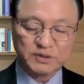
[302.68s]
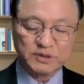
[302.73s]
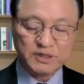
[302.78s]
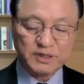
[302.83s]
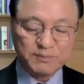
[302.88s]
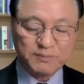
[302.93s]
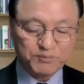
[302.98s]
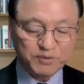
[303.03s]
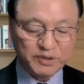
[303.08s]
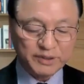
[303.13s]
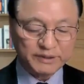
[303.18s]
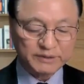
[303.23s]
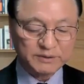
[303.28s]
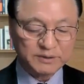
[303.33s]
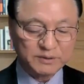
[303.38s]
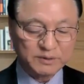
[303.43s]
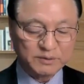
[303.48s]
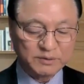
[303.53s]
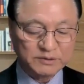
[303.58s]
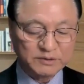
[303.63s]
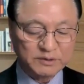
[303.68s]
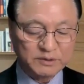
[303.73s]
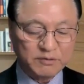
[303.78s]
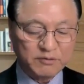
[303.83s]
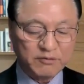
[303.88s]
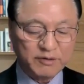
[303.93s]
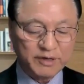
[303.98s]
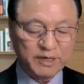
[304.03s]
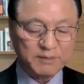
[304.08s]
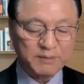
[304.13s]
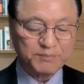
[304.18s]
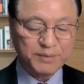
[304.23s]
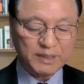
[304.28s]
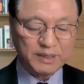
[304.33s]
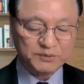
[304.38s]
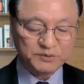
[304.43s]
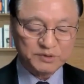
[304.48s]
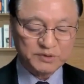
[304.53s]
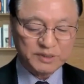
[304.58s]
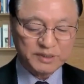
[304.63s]
to the conflict on the Korean
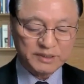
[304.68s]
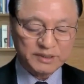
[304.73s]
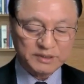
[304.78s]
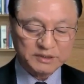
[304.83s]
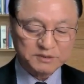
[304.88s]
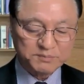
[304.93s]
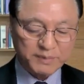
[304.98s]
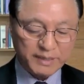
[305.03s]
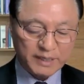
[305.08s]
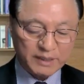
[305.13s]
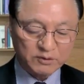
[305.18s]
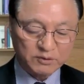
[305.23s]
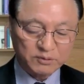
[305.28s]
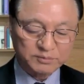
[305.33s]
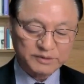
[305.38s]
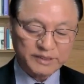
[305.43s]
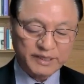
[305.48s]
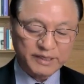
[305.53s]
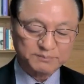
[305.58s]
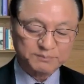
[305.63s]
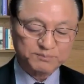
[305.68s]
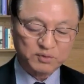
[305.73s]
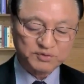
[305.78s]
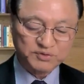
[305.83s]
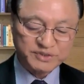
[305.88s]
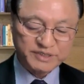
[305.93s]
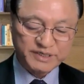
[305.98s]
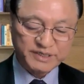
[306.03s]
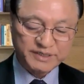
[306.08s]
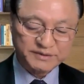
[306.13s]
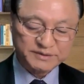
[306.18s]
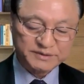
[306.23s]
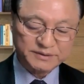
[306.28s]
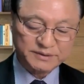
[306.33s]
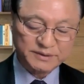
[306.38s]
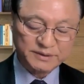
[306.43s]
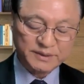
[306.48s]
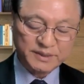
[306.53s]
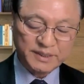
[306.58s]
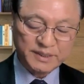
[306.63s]
Peninsula is part of that
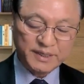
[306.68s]
process.